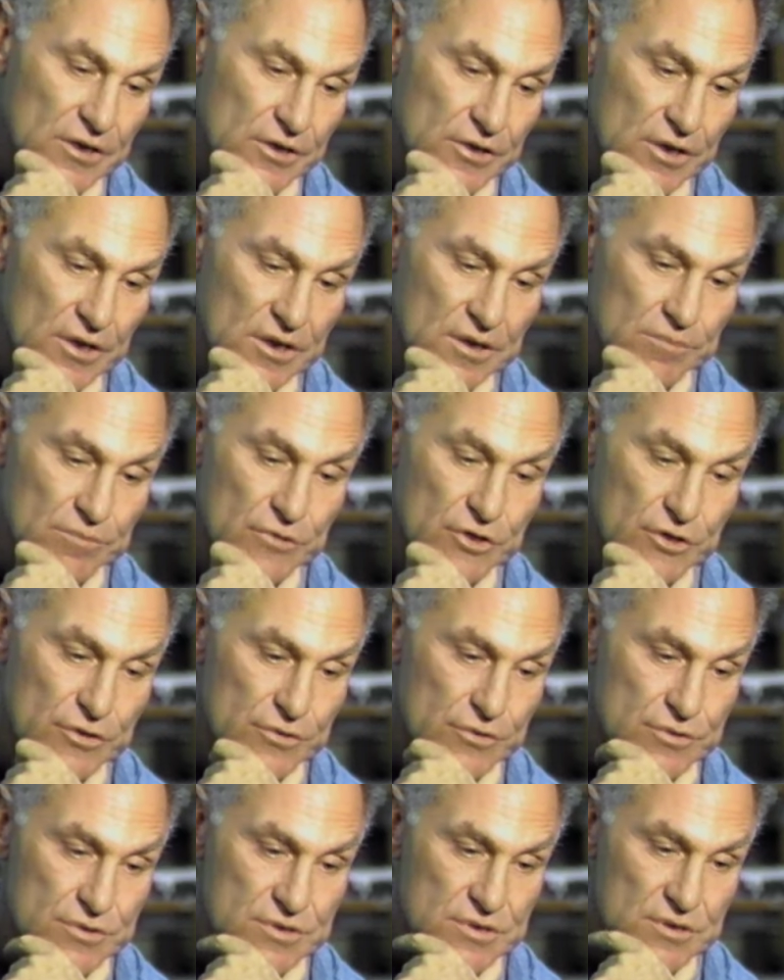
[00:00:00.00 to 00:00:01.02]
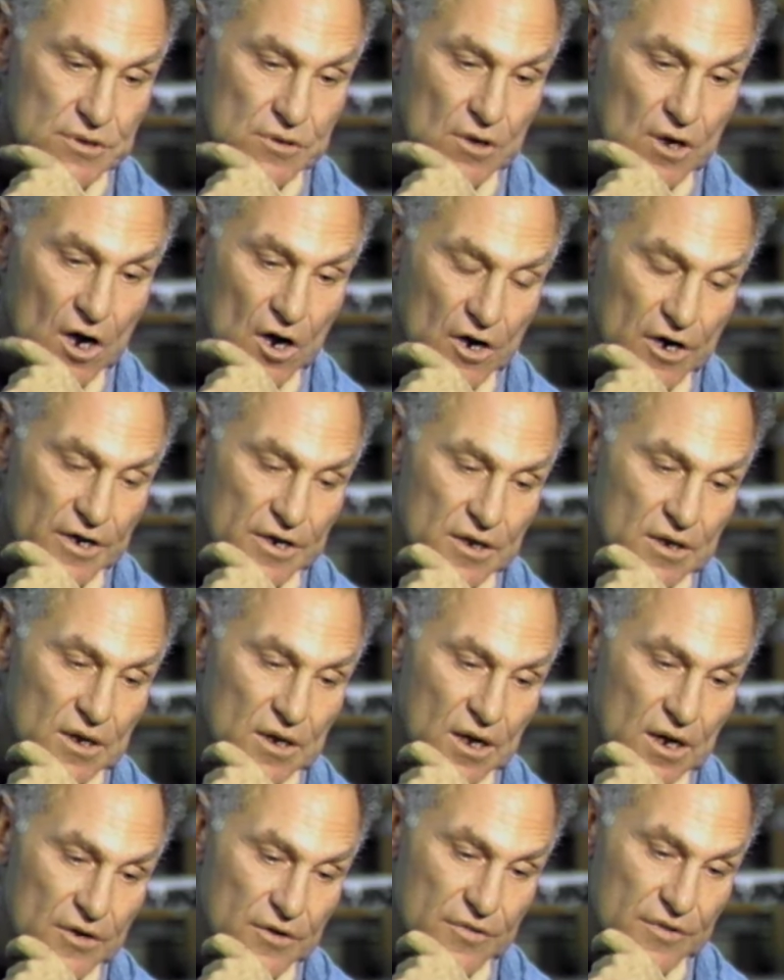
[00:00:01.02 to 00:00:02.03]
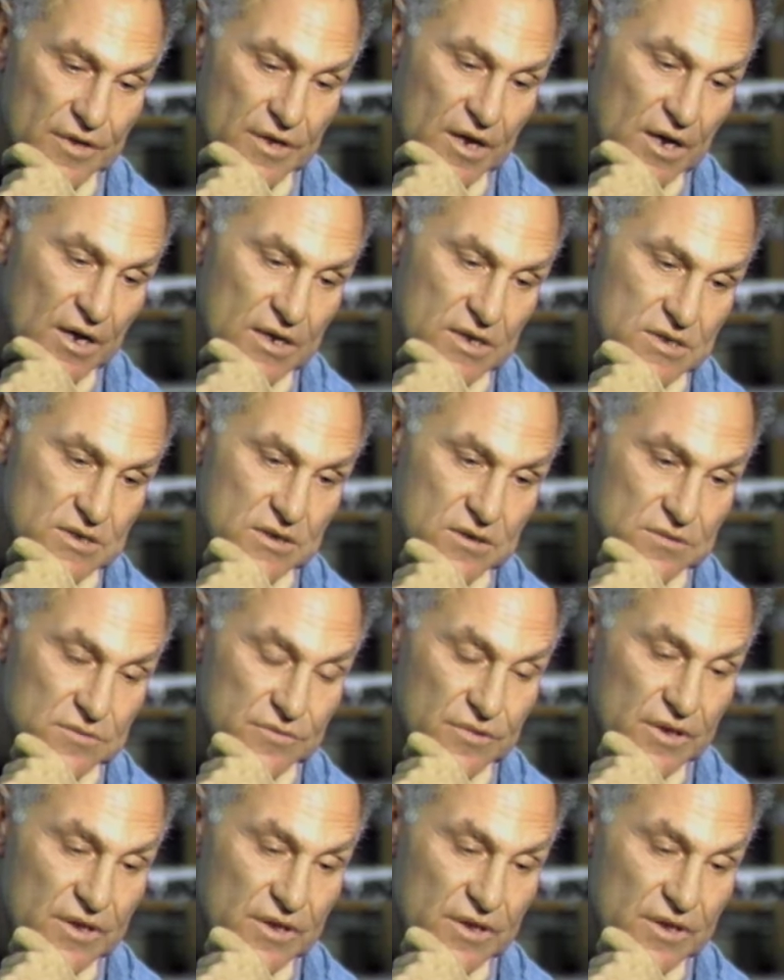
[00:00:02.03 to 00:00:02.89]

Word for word: um, use art under the guise of